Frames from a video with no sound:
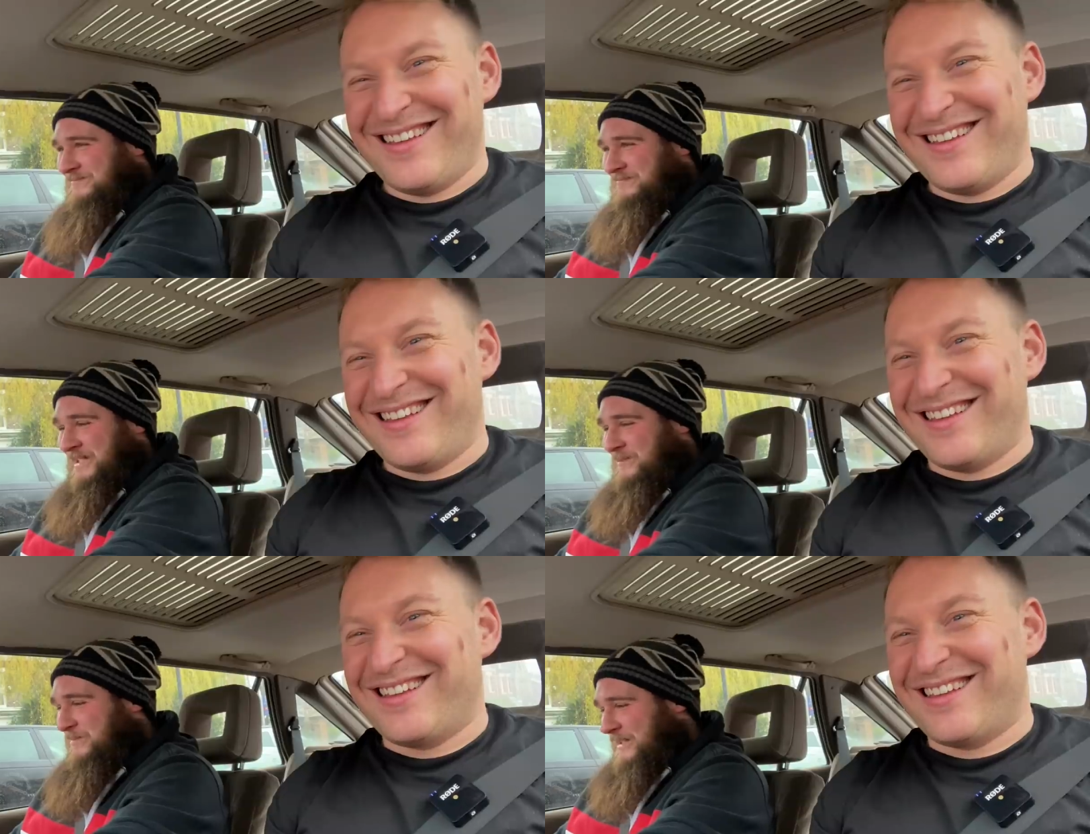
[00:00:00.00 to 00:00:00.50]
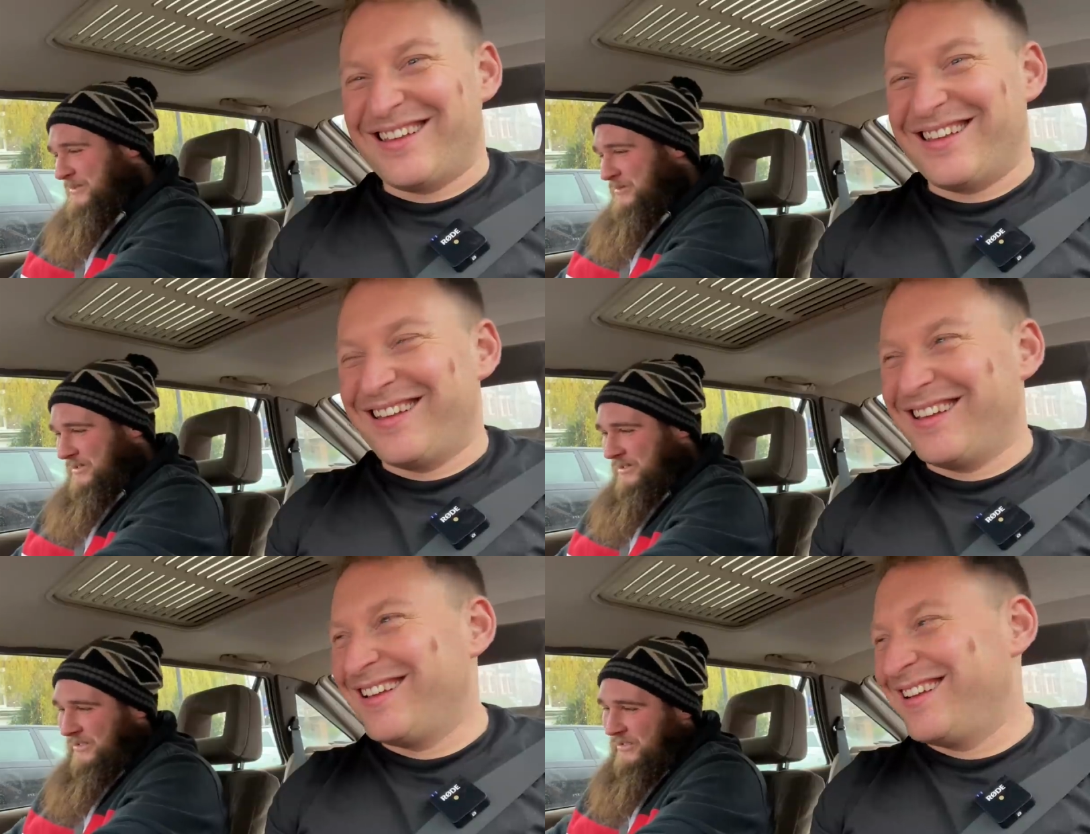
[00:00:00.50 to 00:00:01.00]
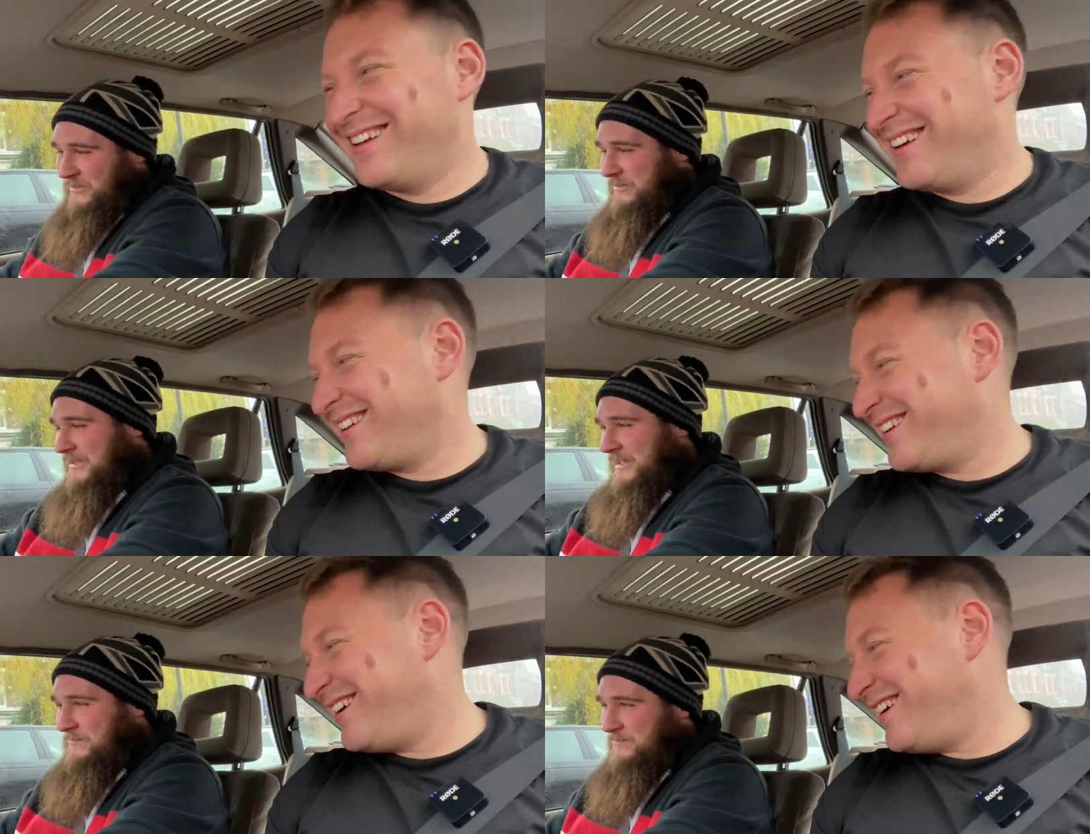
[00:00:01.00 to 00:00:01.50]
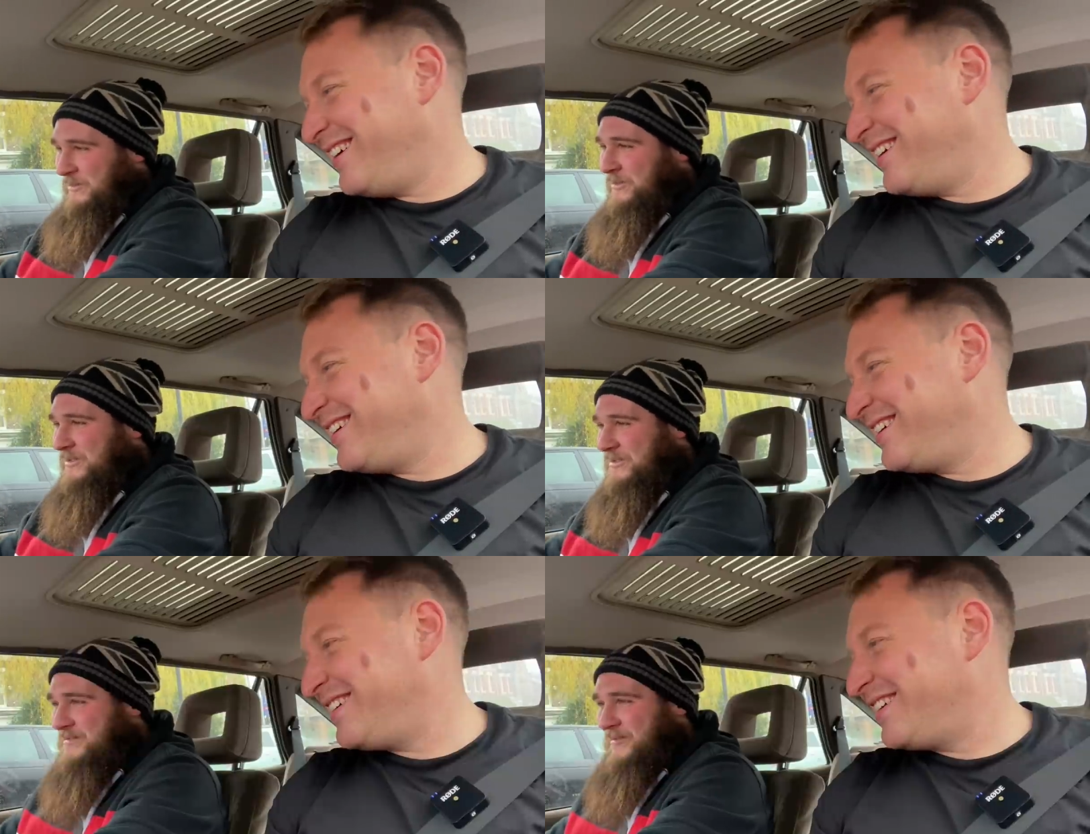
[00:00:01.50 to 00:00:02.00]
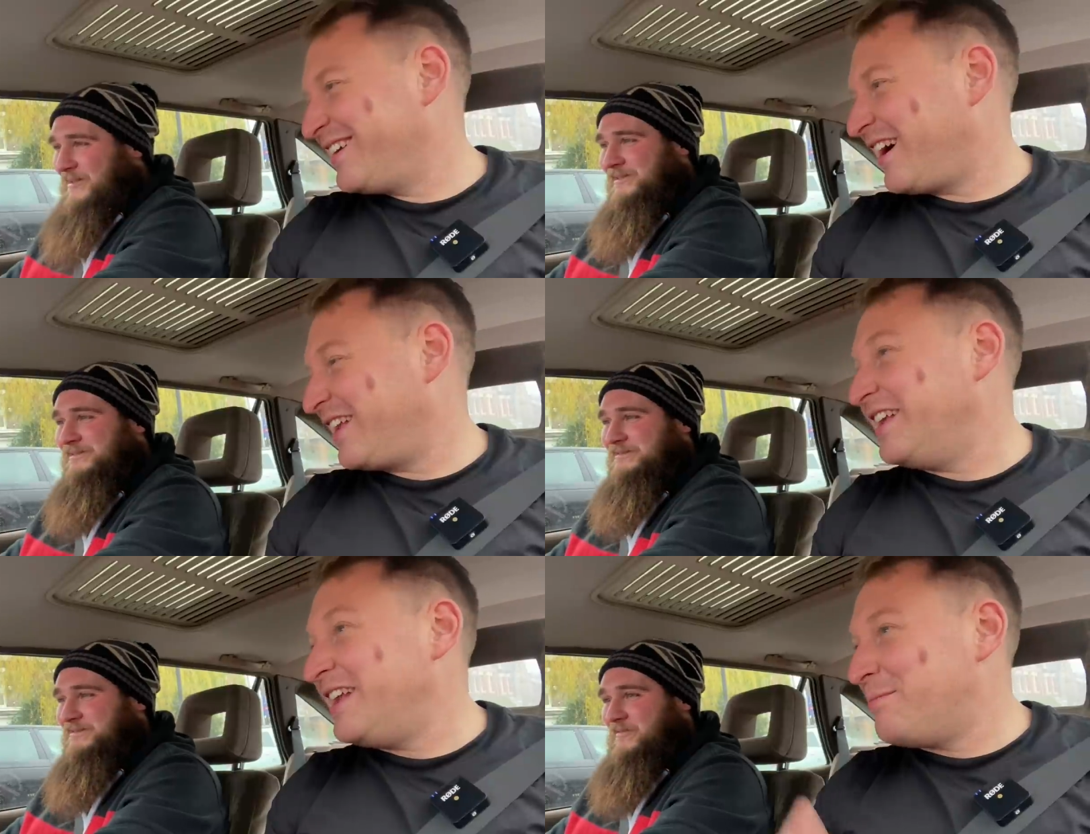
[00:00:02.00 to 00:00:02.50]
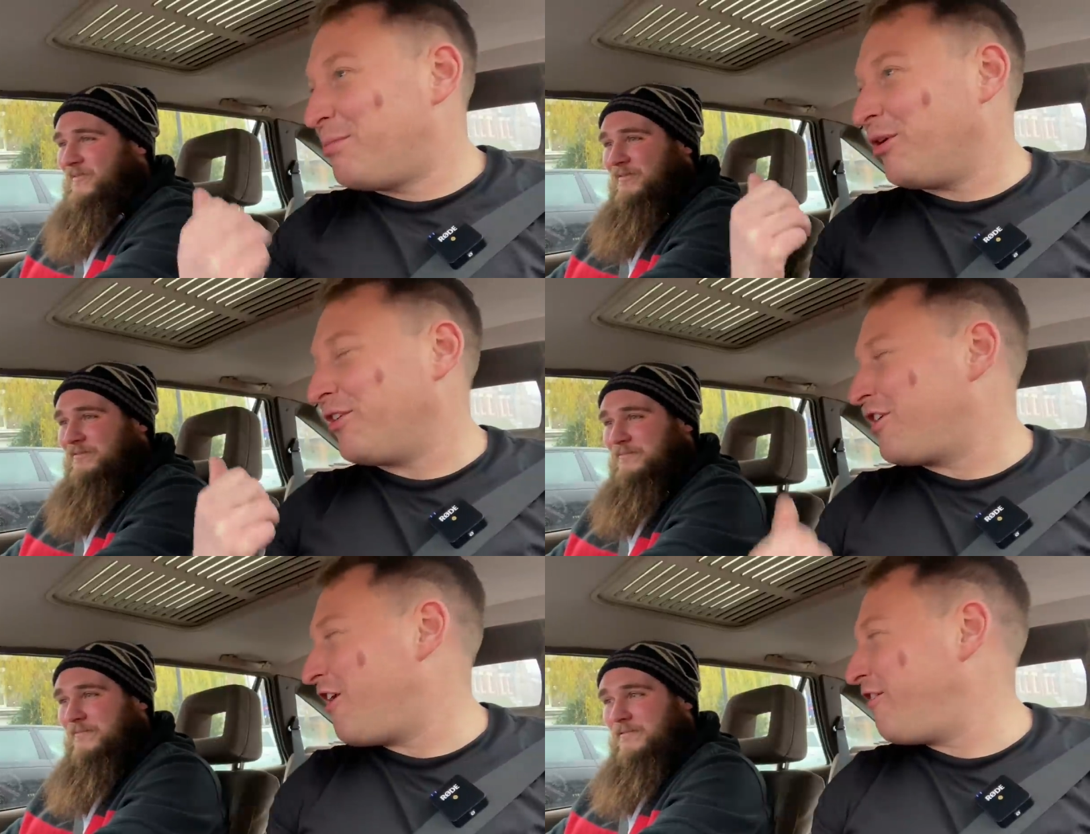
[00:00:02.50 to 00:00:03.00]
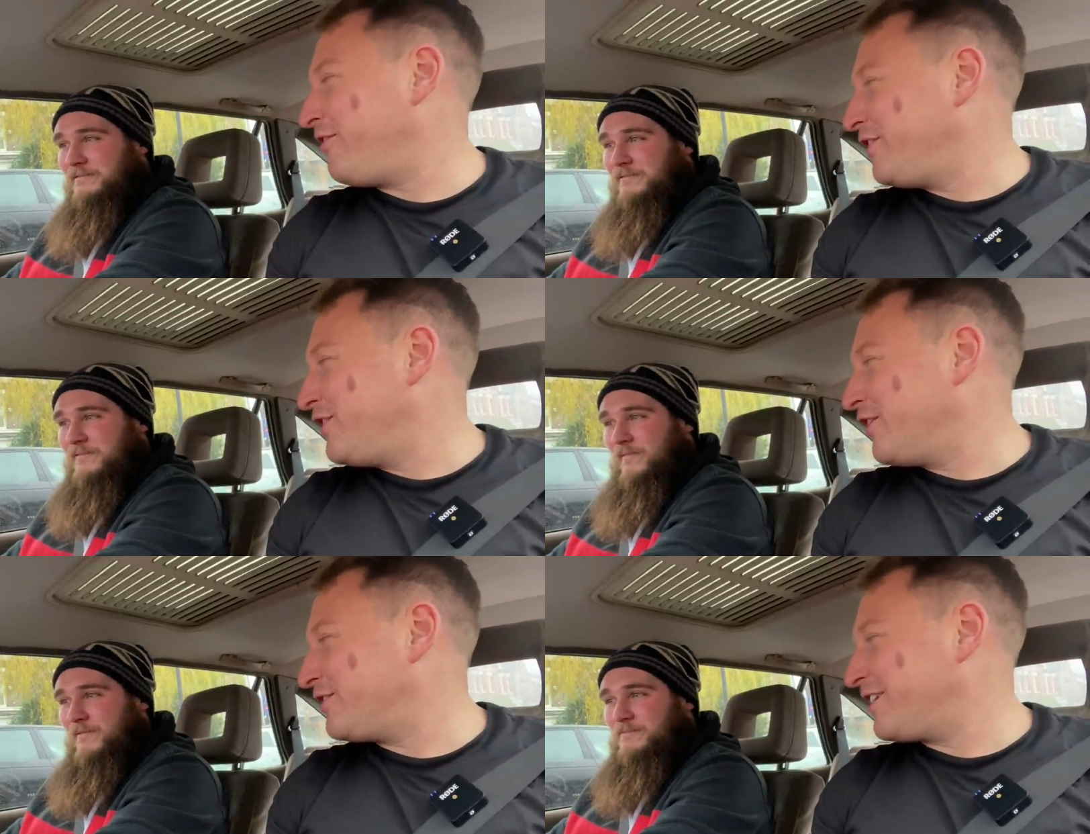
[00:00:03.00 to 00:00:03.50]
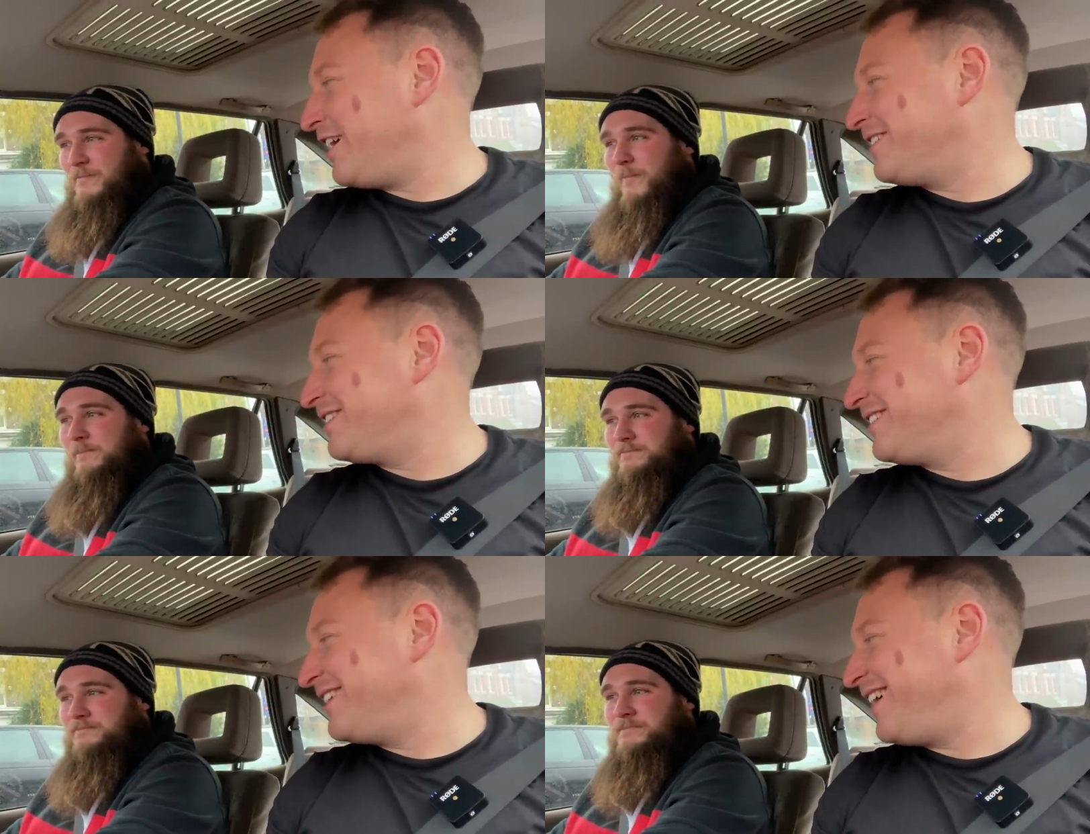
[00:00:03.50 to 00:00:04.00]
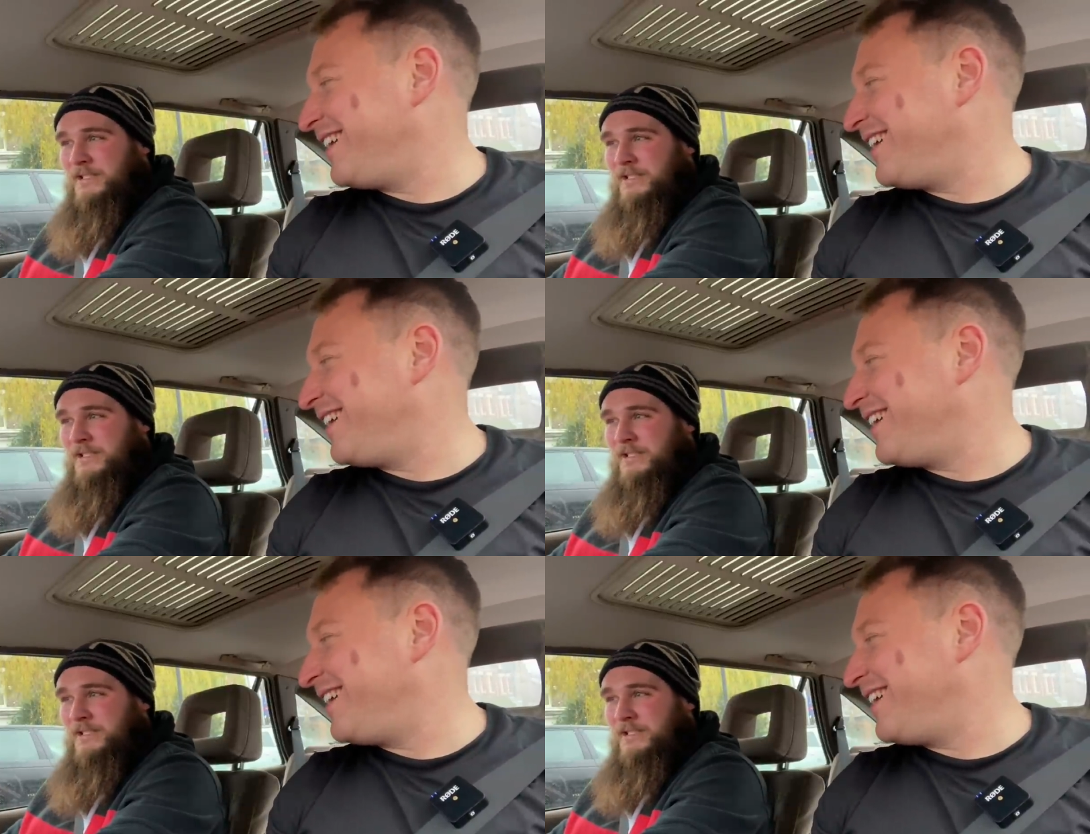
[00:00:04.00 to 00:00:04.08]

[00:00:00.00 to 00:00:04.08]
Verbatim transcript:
Speaker 1: keep buying other cars, man, I get bored.
Speaker 2: I nearly bought a car a few years ago, didn't I? The